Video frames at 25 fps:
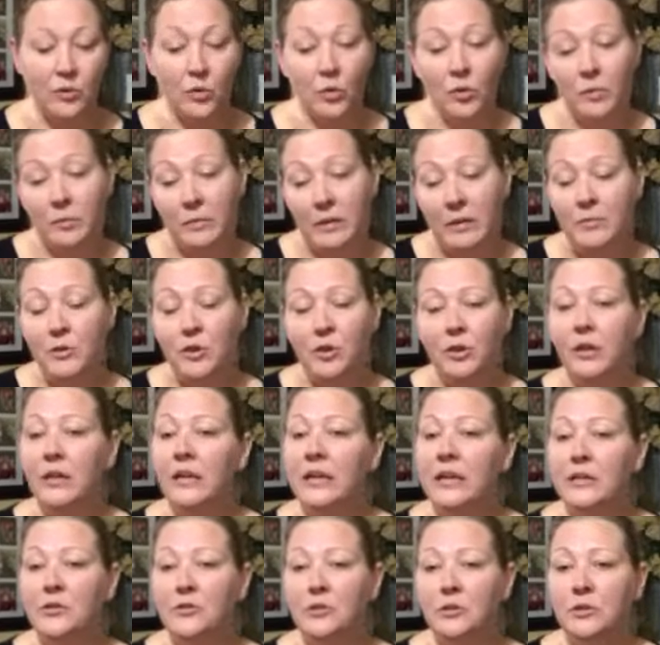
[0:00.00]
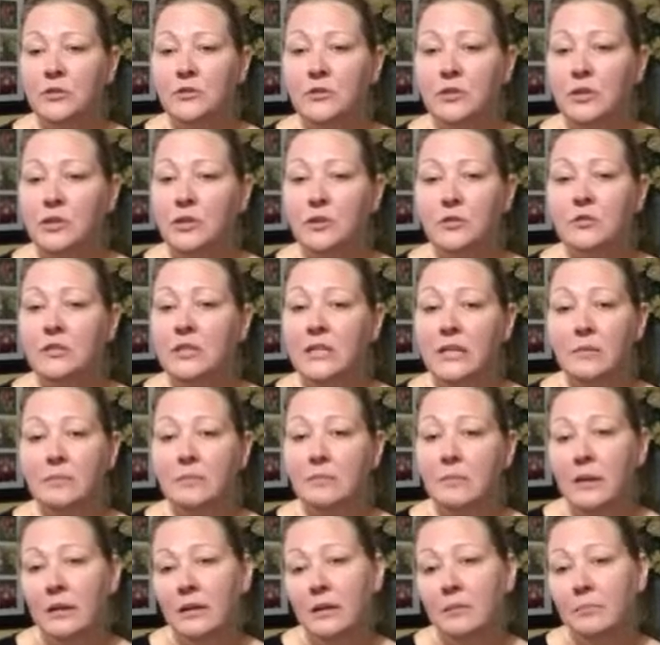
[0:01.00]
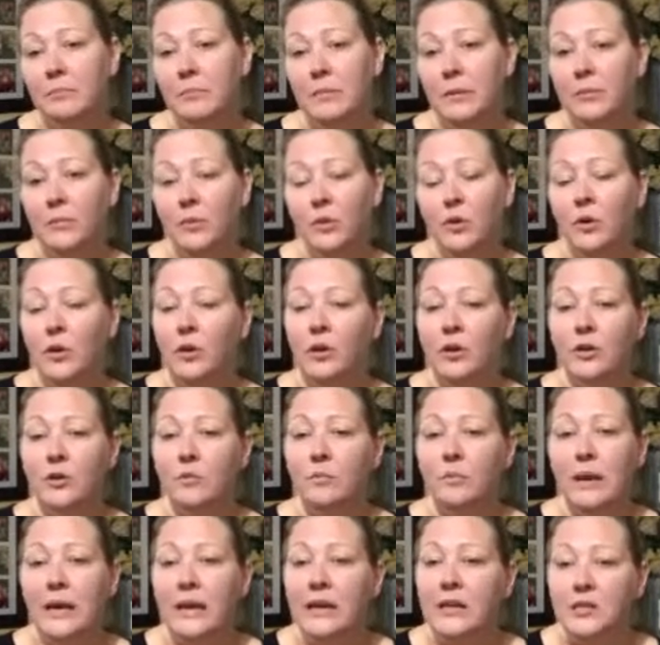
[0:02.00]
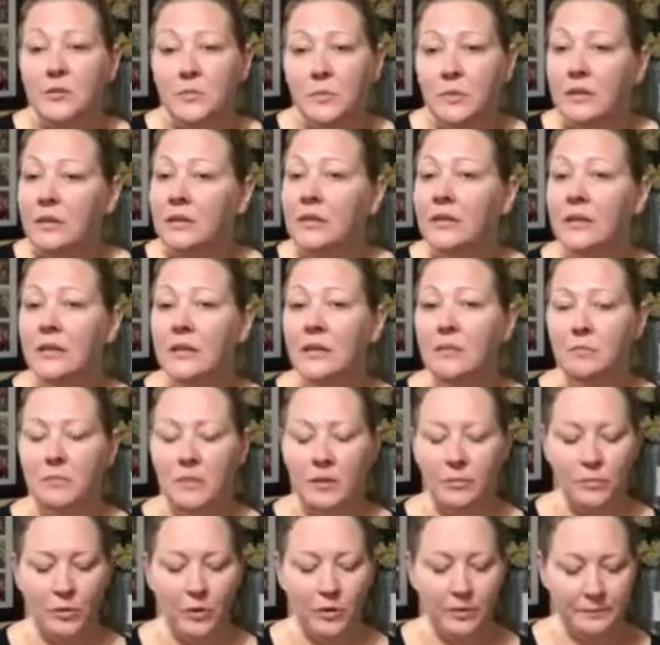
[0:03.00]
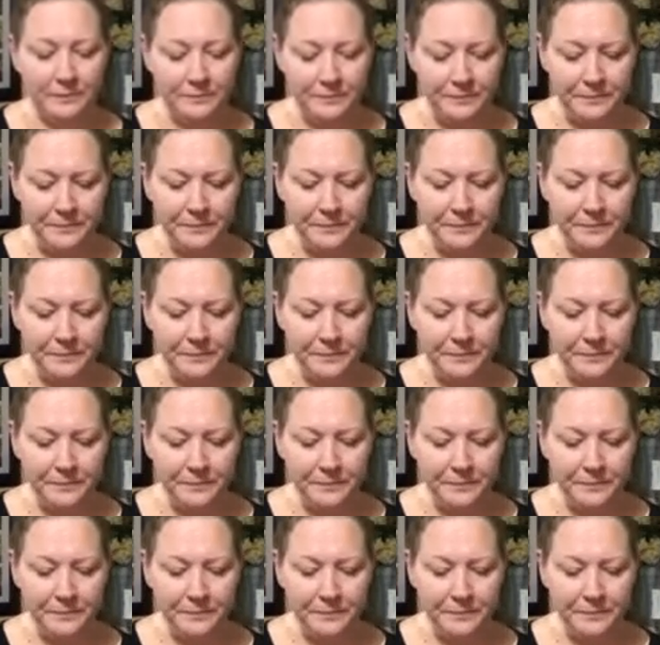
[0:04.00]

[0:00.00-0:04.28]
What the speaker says: Or maybe you're going to introduce a new team member or a new management member.